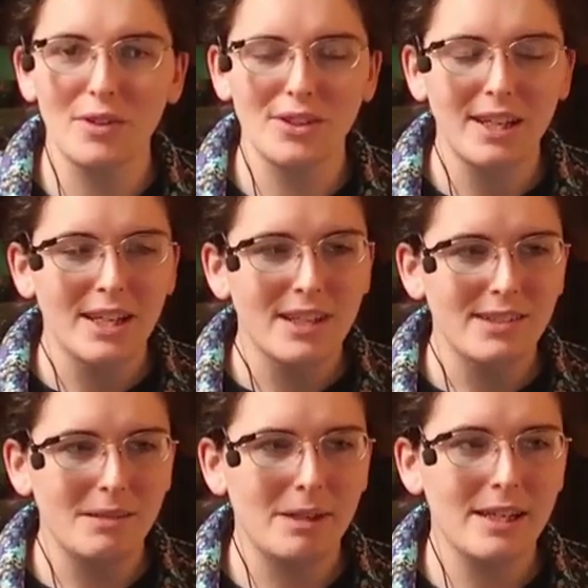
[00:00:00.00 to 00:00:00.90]
It
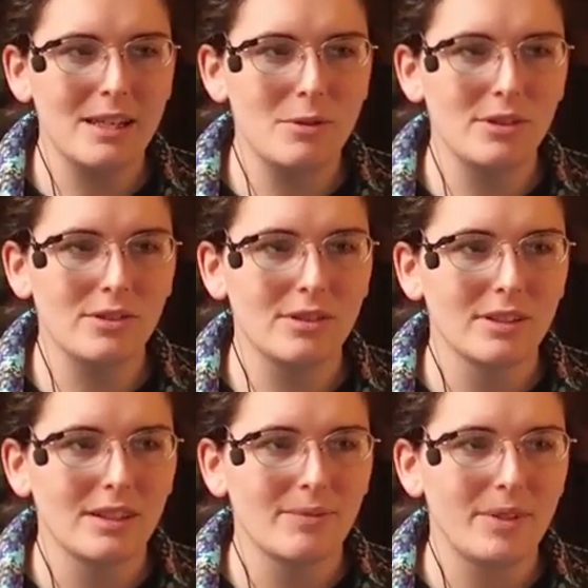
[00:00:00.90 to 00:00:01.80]
seemed like his
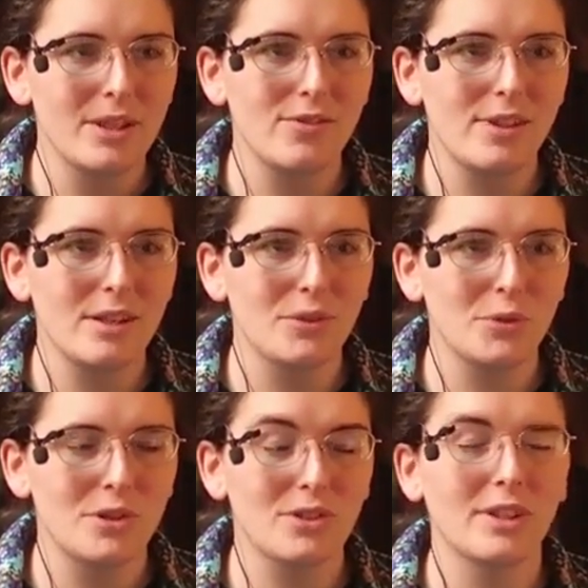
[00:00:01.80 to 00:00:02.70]
videos
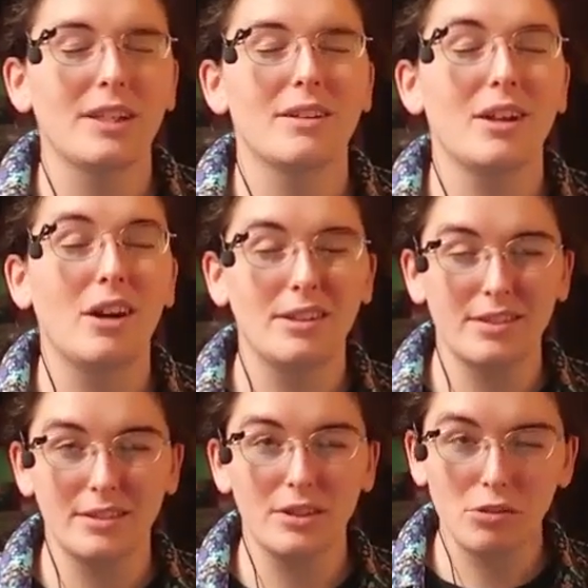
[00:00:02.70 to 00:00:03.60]
were just like a
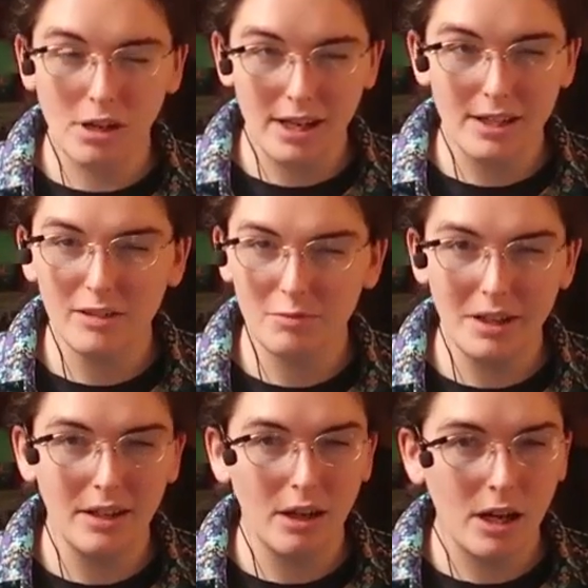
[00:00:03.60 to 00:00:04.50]
constant grind of
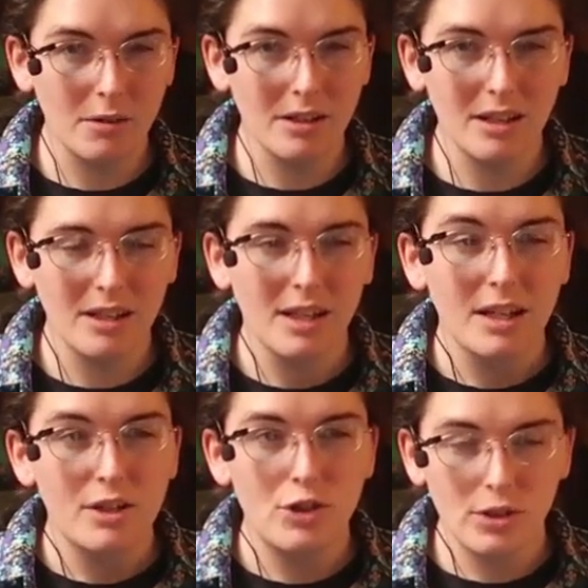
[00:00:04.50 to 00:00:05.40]
mediocrity
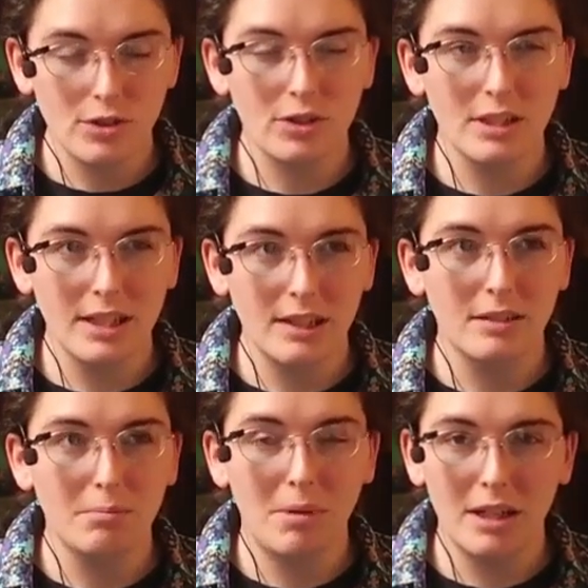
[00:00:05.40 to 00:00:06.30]
just to
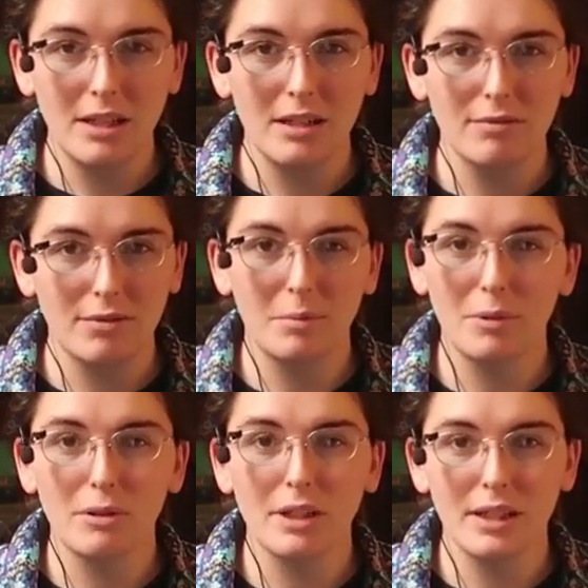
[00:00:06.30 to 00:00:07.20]
get money from
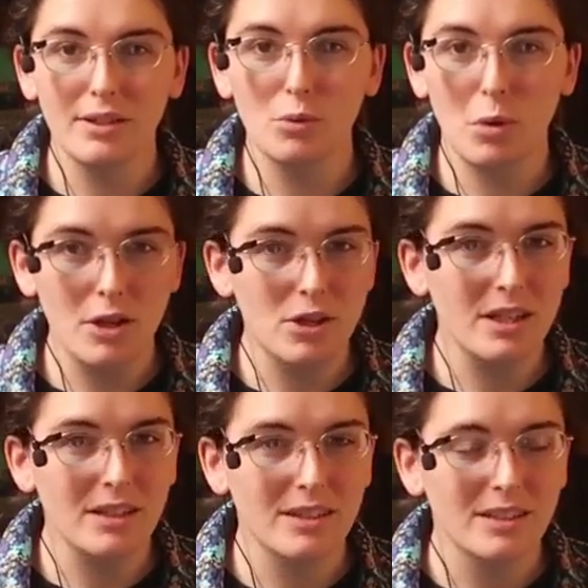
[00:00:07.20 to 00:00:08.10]
little kids
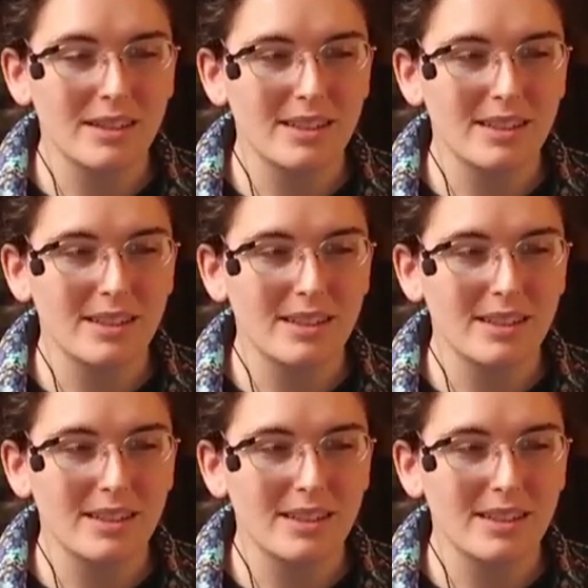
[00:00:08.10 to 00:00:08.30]
watching it.